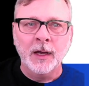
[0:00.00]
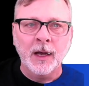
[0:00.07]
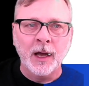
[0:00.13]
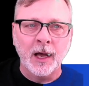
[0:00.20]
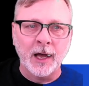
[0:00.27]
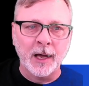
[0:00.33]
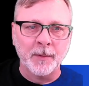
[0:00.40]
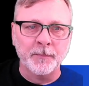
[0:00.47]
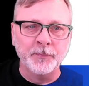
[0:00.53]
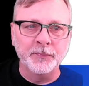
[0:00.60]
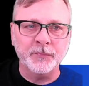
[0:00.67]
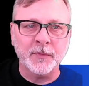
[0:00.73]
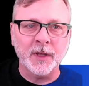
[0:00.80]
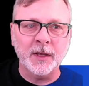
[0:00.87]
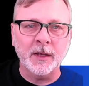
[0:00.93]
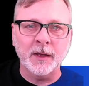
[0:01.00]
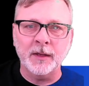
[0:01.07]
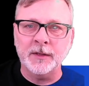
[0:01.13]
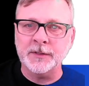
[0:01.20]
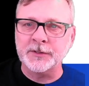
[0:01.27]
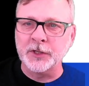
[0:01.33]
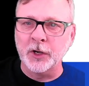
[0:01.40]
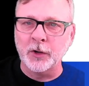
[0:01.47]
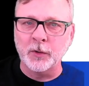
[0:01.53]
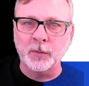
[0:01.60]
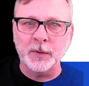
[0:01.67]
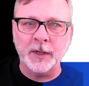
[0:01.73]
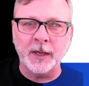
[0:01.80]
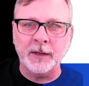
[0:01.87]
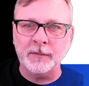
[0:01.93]

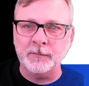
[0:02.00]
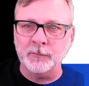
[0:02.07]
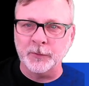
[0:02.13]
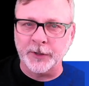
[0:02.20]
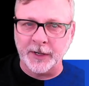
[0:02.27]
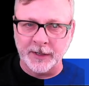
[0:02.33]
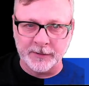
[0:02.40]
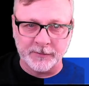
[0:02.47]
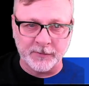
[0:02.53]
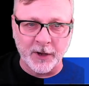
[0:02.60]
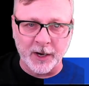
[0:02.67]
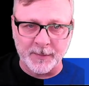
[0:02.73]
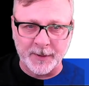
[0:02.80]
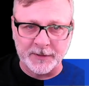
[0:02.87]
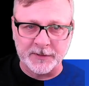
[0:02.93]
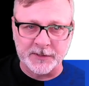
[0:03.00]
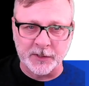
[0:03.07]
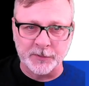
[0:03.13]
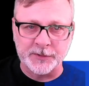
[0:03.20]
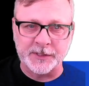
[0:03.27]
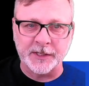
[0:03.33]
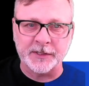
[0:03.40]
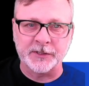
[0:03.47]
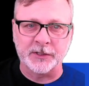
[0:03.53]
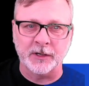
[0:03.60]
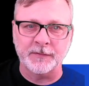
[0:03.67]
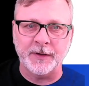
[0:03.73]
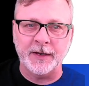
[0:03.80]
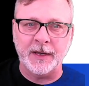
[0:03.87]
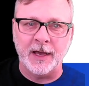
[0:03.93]
So we're going to talk about the Zone 6
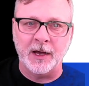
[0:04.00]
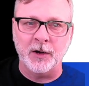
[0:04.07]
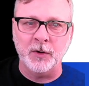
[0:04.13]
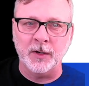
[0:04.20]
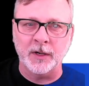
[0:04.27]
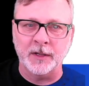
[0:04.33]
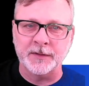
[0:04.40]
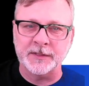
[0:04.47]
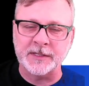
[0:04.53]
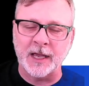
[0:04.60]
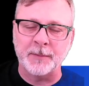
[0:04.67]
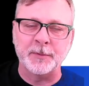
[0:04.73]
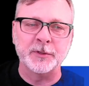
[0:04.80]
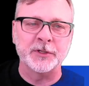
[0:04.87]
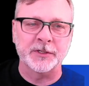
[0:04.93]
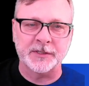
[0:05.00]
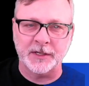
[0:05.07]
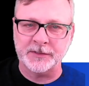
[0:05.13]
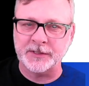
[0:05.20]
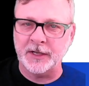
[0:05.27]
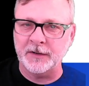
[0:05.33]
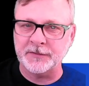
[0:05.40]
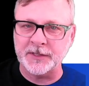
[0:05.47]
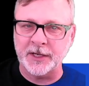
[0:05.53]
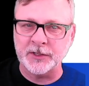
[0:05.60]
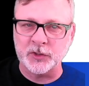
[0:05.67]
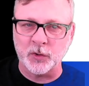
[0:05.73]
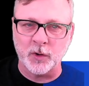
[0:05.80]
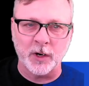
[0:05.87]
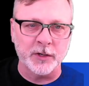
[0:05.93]
survey now. This happened just outside of St.
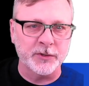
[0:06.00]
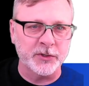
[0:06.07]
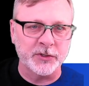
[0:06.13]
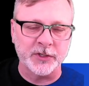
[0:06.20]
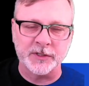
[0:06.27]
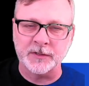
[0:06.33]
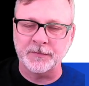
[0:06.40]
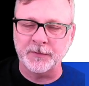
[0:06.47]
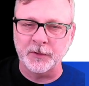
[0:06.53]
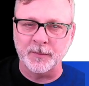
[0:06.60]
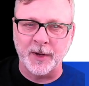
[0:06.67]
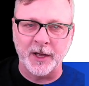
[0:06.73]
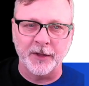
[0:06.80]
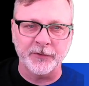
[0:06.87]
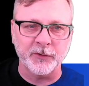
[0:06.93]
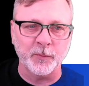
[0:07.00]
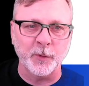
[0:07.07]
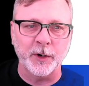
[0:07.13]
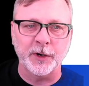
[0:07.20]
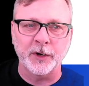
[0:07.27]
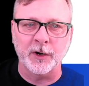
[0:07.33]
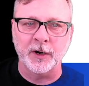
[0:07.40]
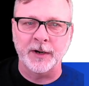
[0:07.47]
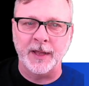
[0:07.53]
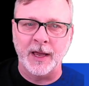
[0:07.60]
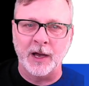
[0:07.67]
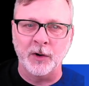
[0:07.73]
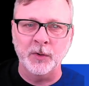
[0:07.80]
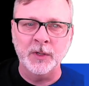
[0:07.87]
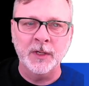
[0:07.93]
George, just a few miles from where you are
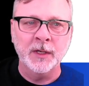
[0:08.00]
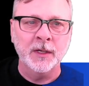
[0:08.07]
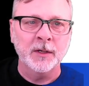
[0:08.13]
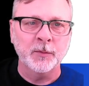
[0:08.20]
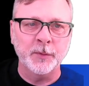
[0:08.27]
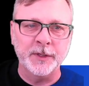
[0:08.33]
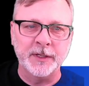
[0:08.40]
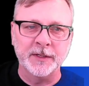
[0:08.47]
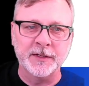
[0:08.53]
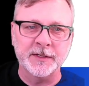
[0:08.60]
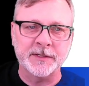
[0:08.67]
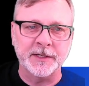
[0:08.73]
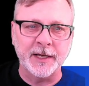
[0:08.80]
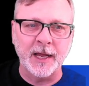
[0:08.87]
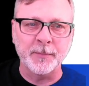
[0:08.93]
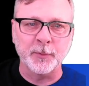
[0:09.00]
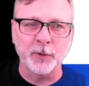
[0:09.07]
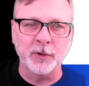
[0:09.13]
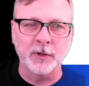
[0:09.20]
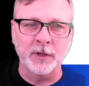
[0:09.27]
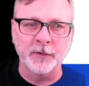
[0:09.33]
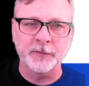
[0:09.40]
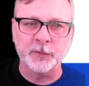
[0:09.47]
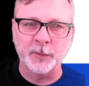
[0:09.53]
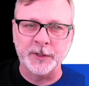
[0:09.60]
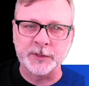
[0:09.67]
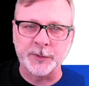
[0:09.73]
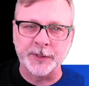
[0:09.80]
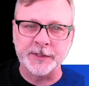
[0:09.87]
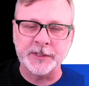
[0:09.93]
now. We did this in April of
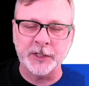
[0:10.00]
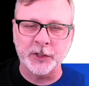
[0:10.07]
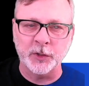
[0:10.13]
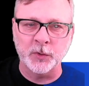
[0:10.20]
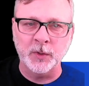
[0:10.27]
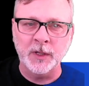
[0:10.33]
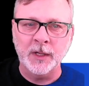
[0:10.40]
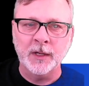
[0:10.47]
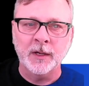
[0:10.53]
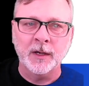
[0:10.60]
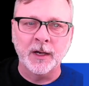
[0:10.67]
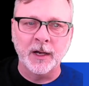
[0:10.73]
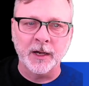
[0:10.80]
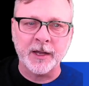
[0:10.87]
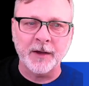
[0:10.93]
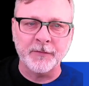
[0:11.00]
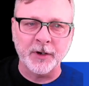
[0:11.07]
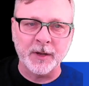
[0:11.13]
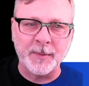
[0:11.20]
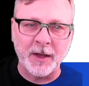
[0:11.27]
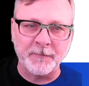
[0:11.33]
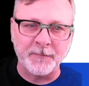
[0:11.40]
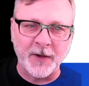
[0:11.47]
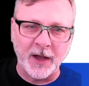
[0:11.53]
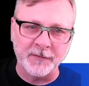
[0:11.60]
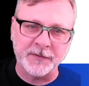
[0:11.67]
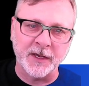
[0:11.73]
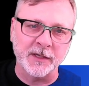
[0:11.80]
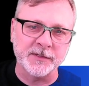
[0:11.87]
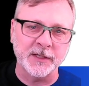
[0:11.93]
2022, covering about
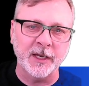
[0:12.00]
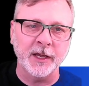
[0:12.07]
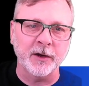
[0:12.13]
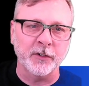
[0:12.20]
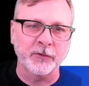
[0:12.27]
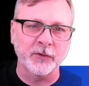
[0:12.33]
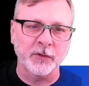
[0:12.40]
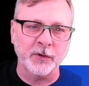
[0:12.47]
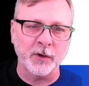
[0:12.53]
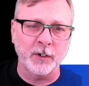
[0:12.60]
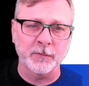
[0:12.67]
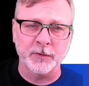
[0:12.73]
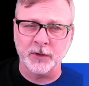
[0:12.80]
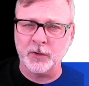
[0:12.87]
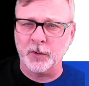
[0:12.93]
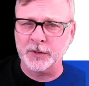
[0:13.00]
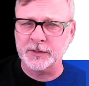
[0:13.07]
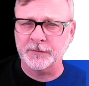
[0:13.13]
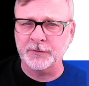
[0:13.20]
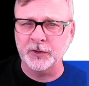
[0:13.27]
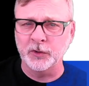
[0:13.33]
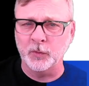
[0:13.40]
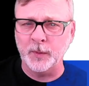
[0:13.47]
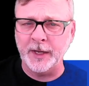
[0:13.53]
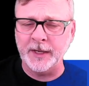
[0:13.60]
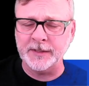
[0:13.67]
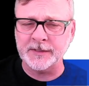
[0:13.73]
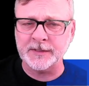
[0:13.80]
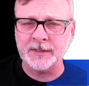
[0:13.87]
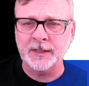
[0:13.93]
5,000 acres over the course of 2
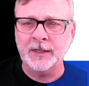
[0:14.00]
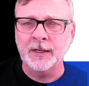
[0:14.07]
weeks.